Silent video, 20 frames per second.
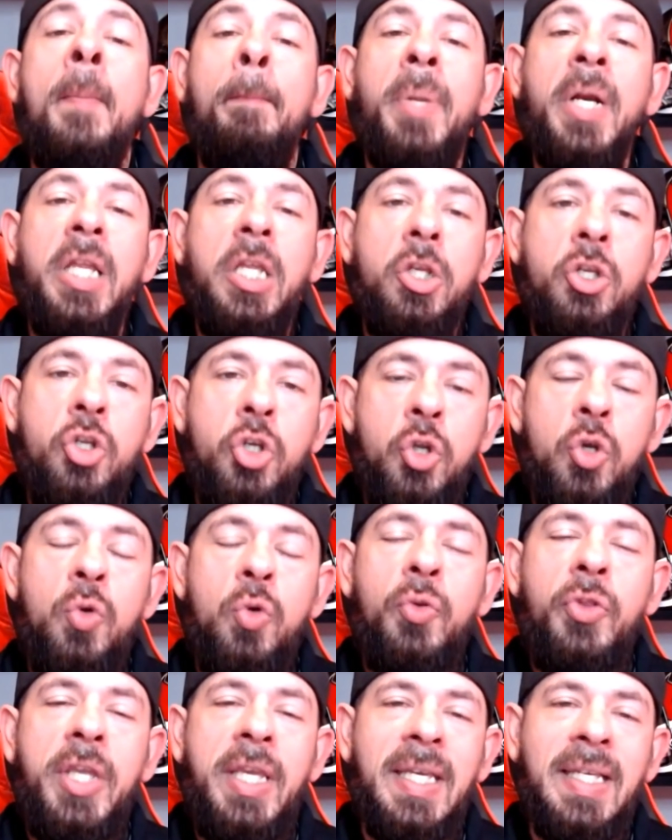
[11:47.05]
but he
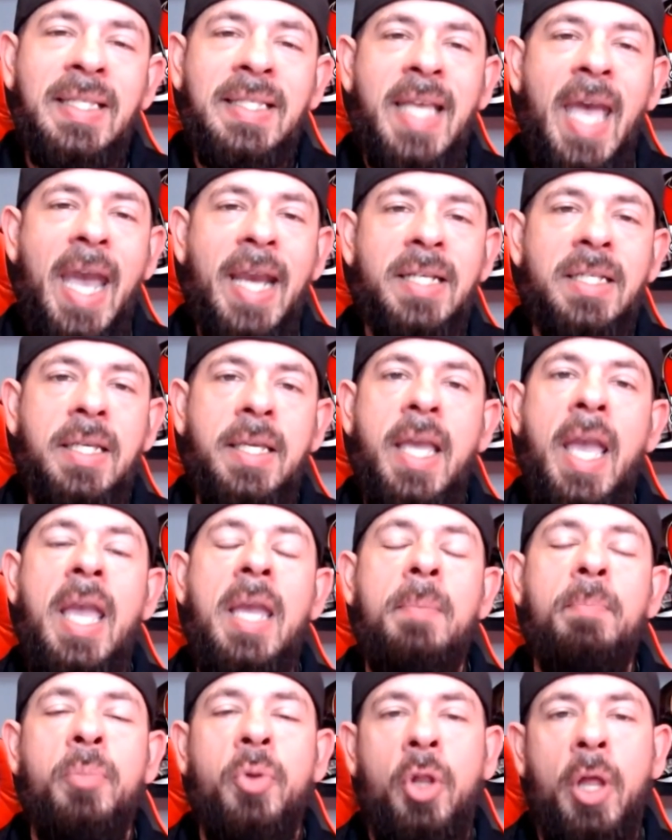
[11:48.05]
knew the exact
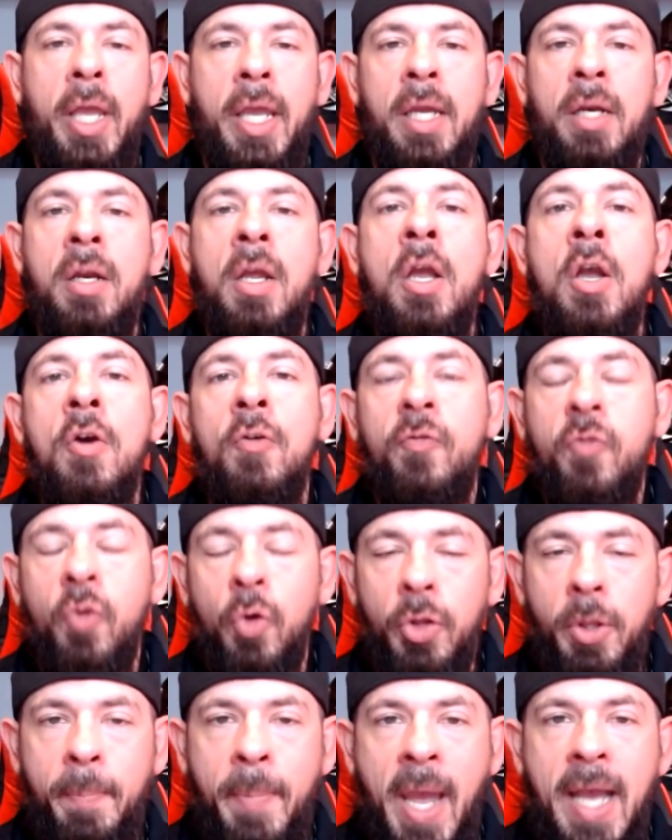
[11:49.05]
game plan
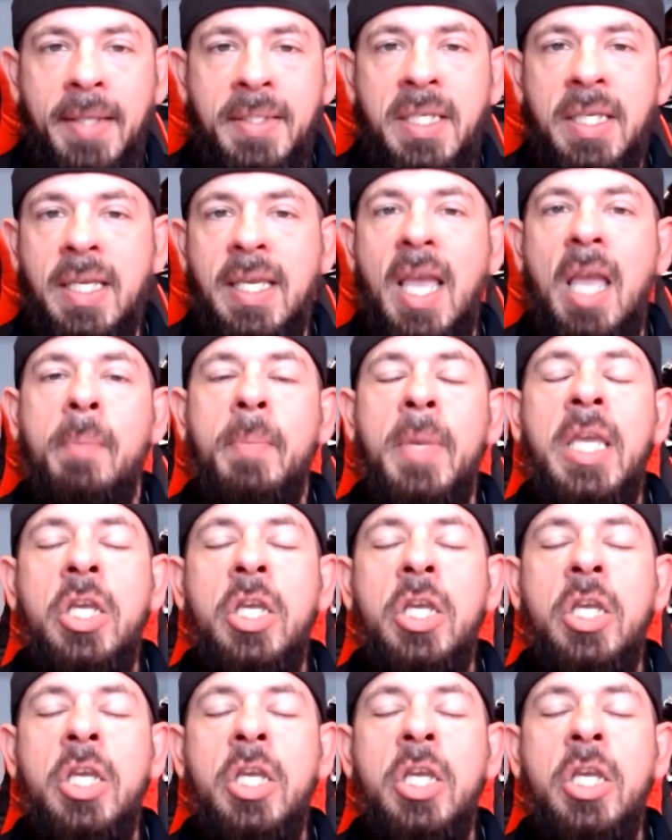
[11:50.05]
for the passing game.